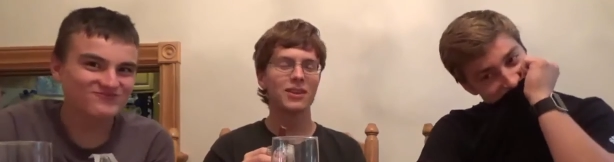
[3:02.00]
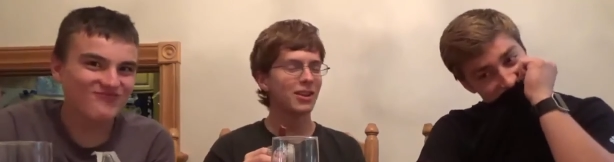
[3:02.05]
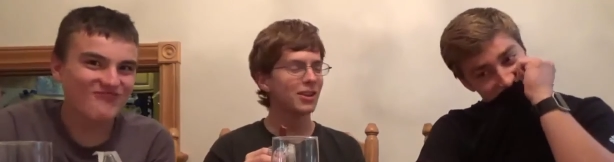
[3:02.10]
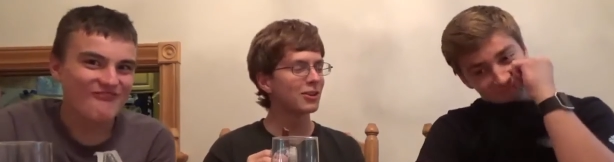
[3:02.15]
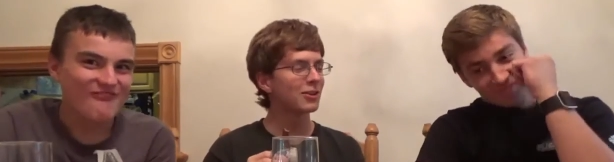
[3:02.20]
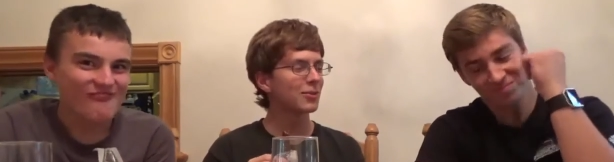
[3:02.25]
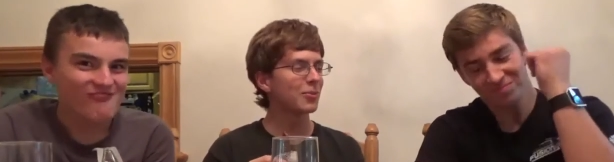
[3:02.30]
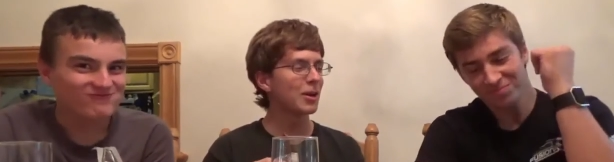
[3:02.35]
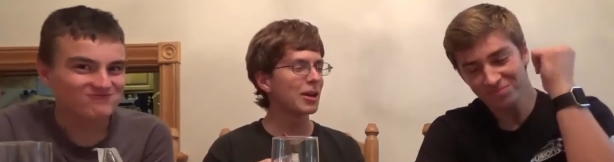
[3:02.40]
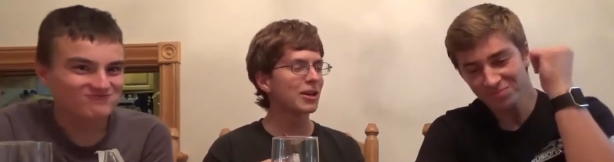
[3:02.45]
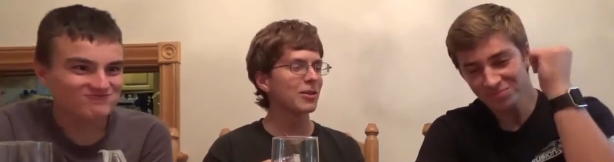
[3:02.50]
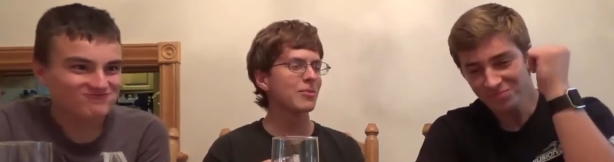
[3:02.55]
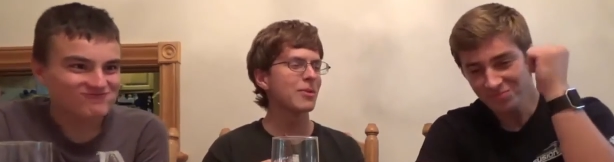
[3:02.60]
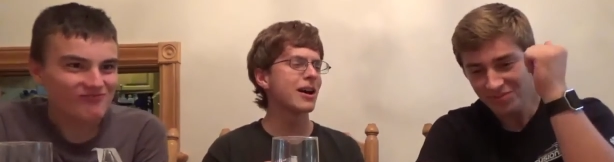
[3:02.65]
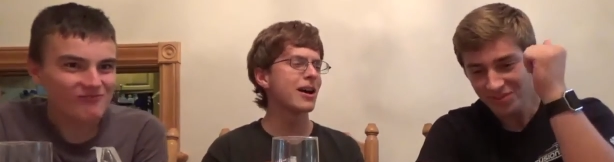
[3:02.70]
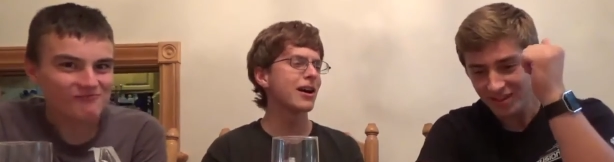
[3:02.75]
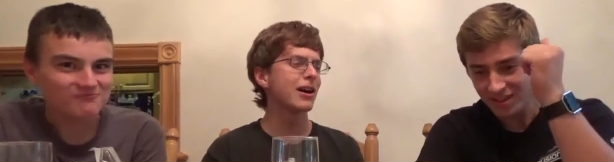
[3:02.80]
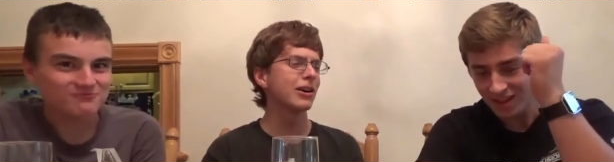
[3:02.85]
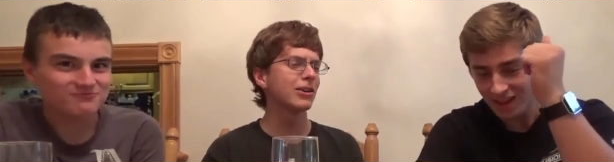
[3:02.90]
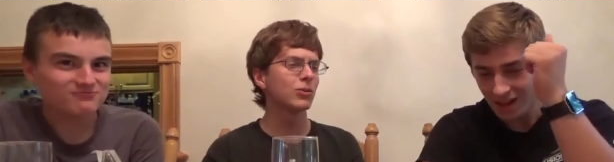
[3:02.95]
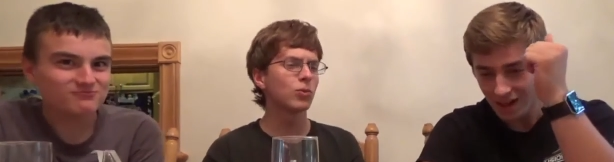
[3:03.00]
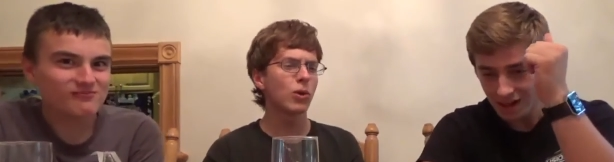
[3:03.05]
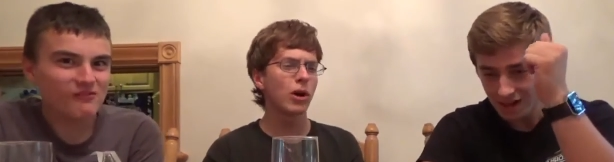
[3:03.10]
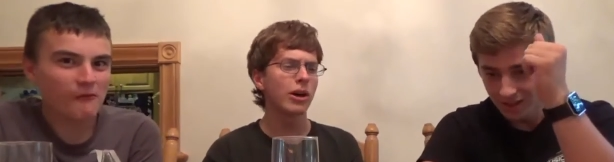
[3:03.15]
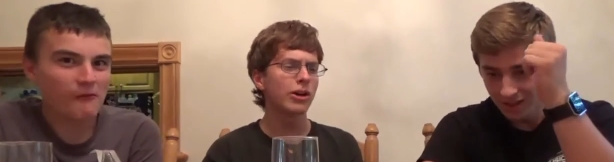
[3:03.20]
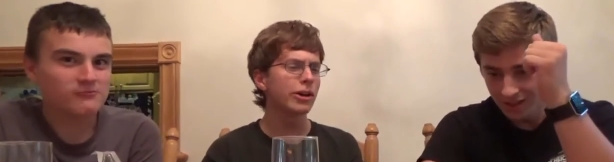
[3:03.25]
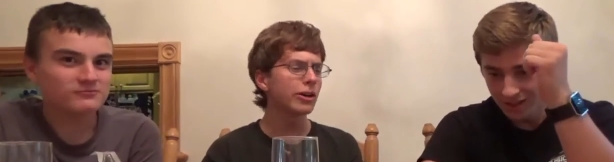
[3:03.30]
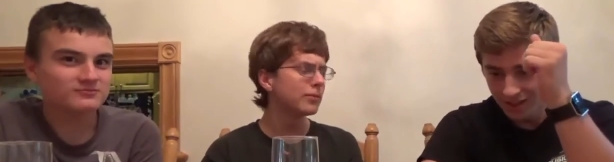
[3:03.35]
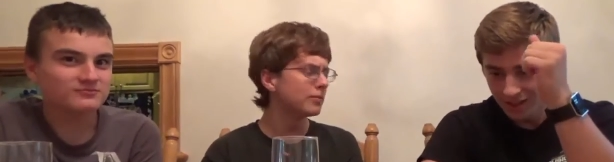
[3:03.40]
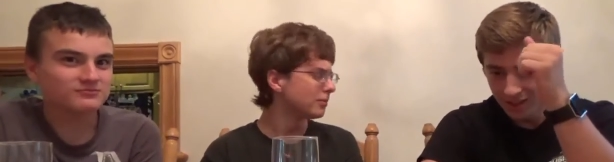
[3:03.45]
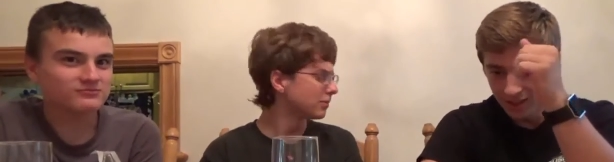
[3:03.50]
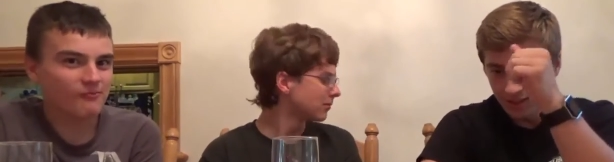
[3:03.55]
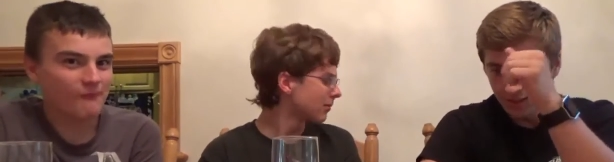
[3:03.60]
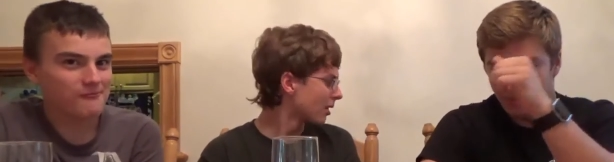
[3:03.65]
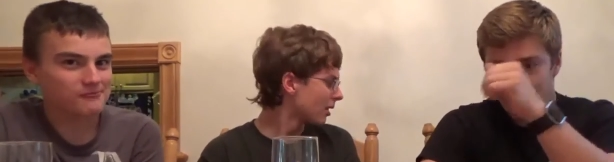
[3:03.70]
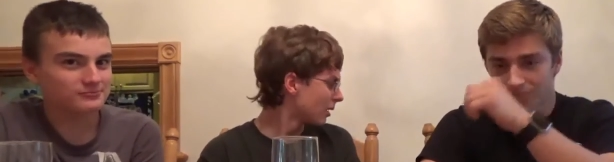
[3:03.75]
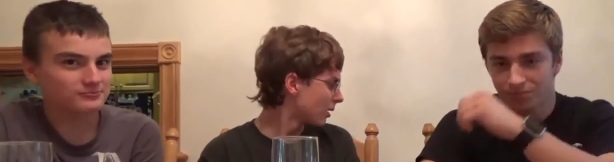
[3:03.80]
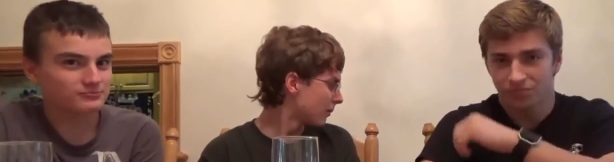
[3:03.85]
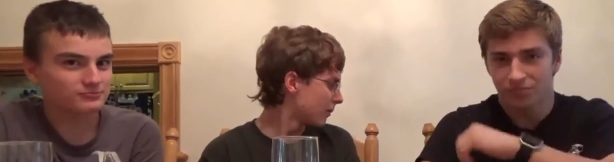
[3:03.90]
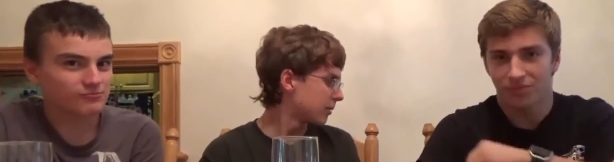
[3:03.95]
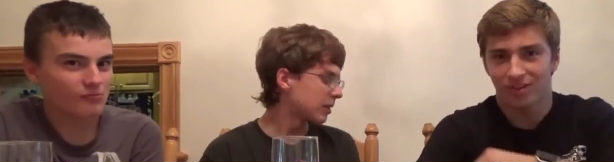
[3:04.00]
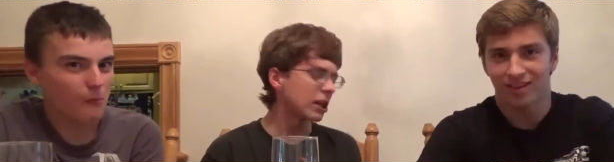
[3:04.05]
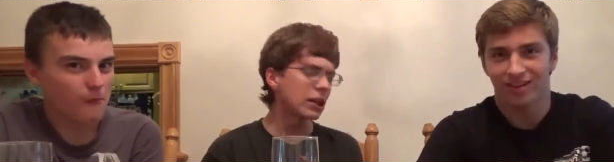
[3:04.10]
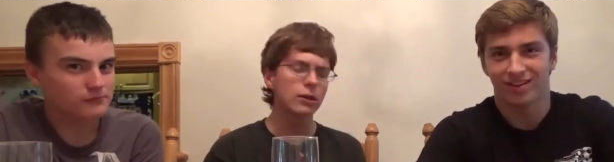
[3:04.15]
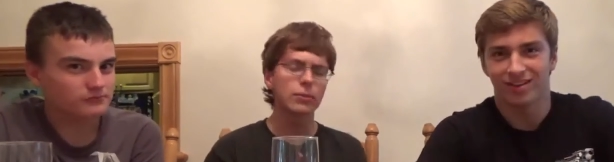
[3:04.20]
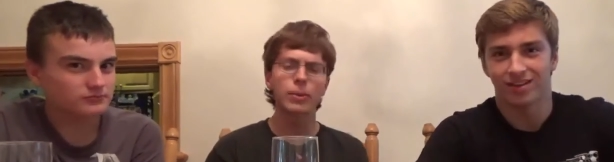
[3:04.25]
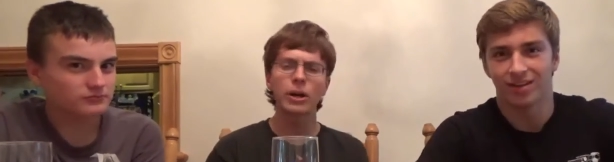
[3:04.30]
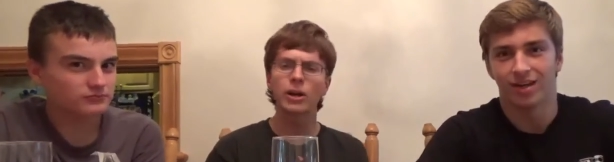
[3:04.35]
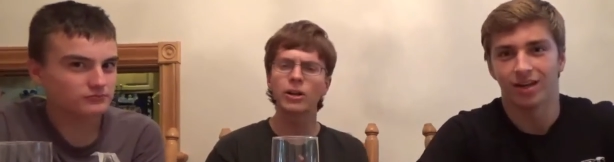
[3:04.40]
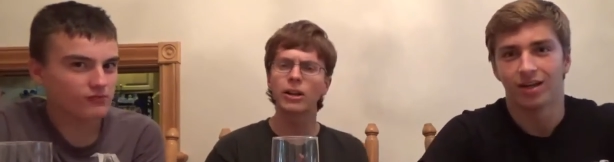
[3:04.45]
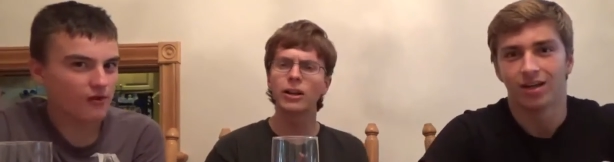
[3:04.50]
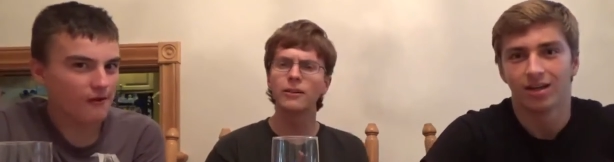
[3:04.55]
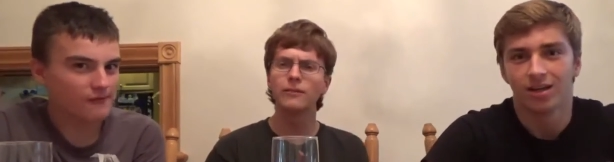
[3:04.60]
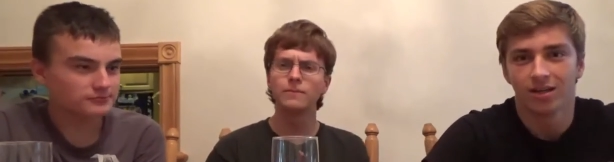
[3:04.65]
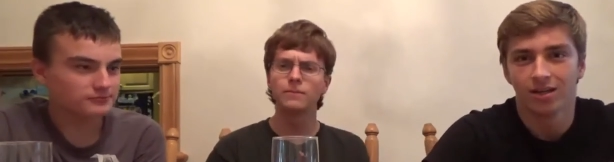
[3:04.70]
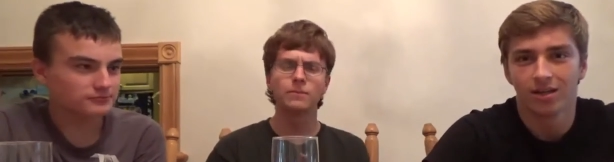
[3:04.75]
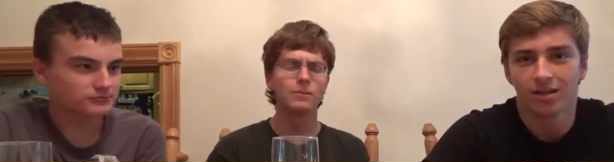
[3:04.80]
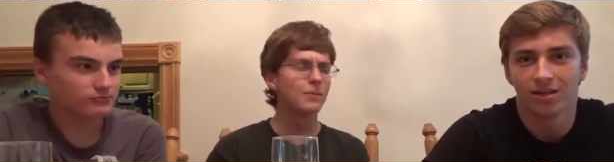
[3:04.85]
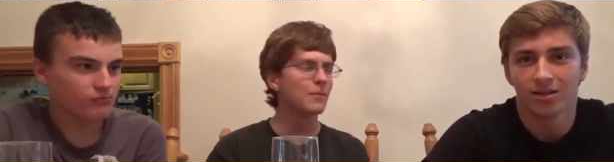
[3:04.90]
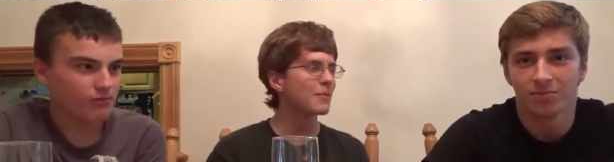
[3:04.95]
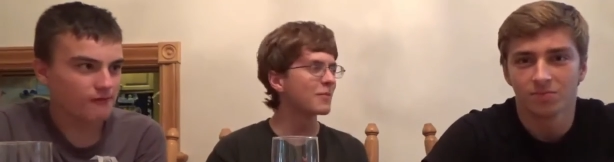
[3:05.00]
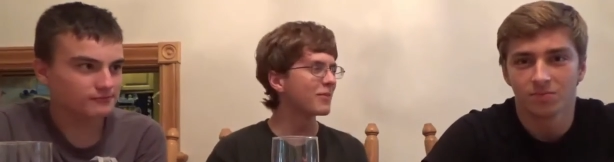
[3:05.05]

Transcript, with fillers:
Speaker 1: It's making my eyes water, but that's about it.